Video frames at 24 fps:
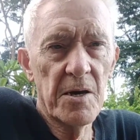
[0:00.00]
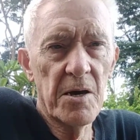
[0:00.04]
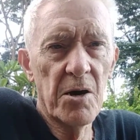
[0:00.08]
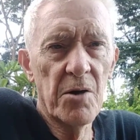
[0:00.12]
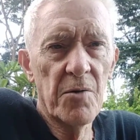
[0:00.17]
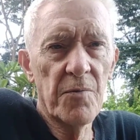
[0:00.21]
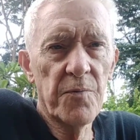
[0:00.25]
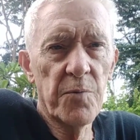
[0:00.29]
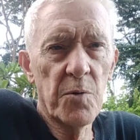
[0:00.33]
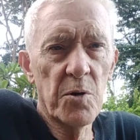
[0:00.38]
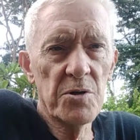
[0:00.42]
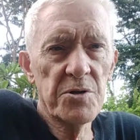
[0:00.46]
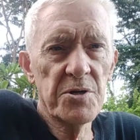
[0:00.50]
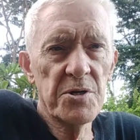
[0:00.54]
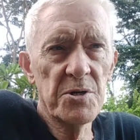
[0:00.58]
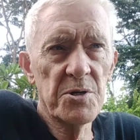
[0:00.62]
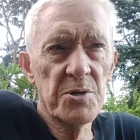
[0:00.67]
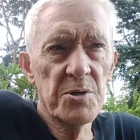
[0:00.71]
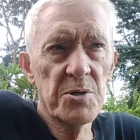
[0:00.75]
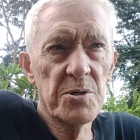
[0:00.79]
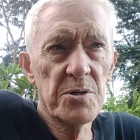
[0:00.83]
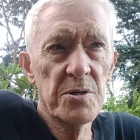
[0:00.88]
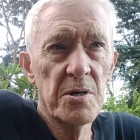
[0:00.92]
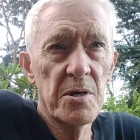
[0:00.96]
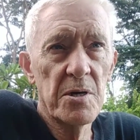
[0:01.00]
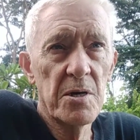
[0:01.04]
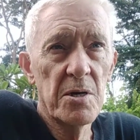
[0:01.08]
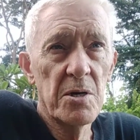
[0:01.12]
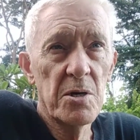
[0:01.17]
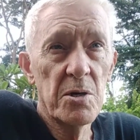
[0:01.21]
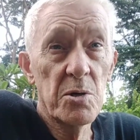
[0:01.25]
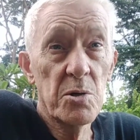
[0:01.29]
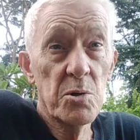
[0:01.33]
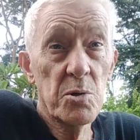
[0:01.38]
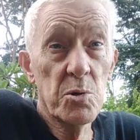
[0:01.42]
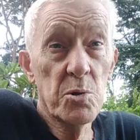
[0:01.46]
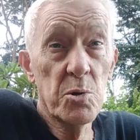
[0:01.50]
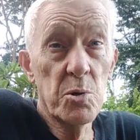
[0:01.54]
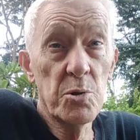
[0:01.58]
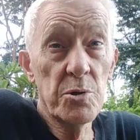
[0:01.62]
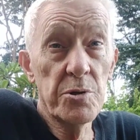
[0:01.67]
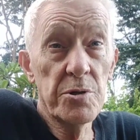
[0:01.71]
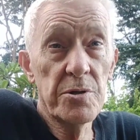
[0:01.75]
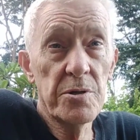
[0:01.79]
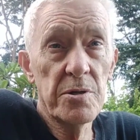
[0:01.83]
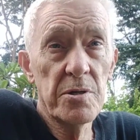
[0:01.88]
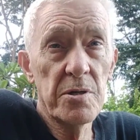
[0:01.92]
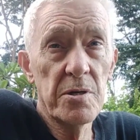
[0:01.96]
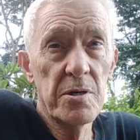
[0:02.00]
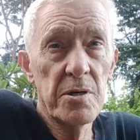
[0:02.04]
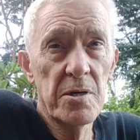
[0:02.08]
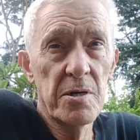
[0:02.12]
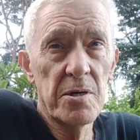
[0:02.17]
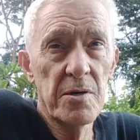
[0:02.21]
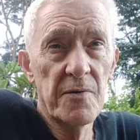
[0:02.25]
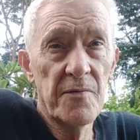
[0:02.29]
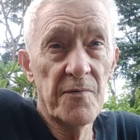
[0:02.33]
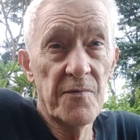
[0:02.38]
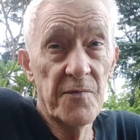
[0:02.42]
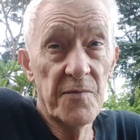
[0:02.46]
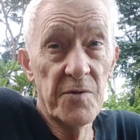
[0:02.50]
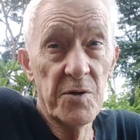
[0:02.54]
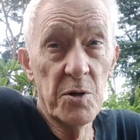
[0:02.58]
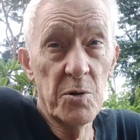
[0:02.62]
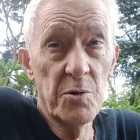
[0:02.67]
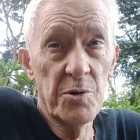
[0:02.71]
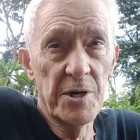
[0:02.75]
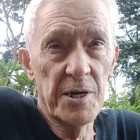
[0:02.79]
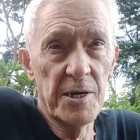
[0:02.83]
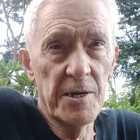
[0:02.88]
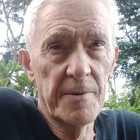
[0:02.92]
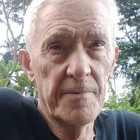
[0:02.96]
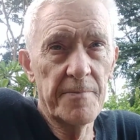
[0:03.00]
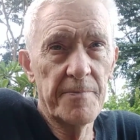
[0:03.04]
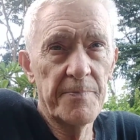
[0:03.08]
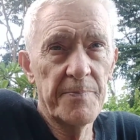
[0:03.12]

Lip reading: of what is good viewing.